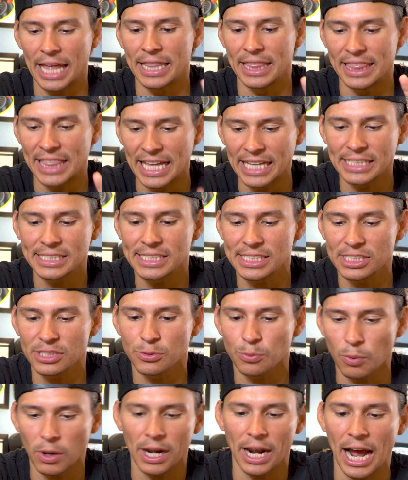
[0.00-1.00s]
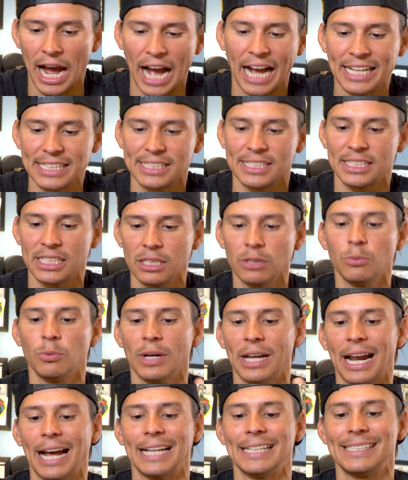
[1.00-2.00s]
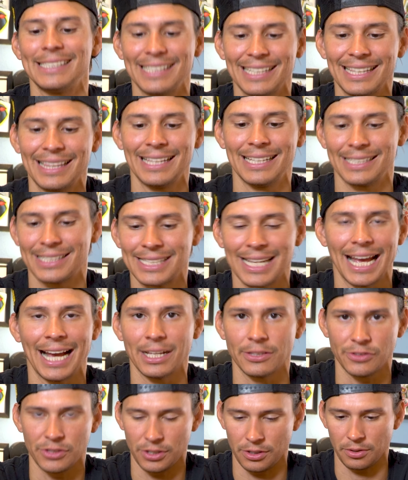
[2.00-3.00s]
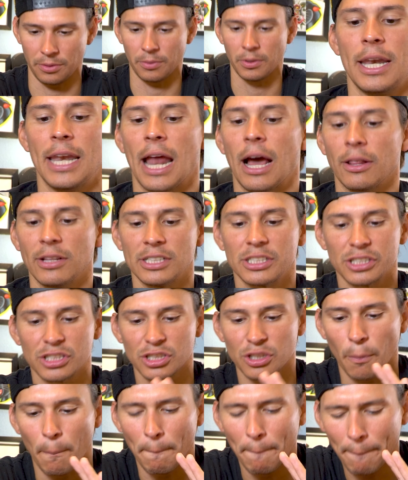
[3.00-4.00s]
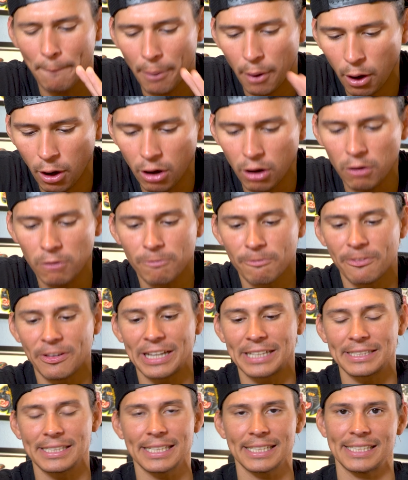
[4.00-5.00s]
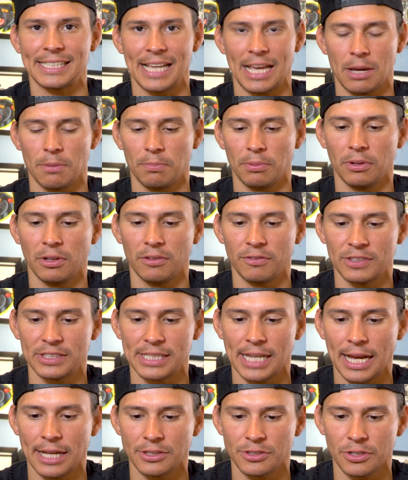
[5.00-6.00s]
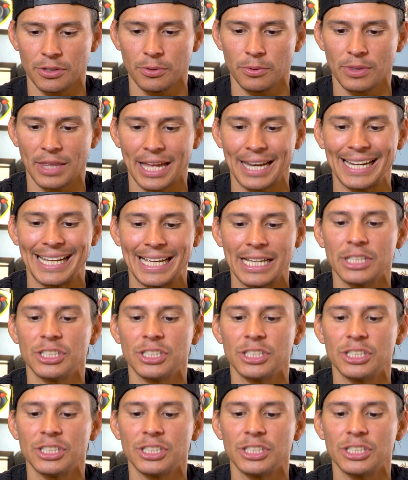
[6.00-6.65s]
And this is what I see when I see this tattoo. Now, this is a perfect example of a tattoo that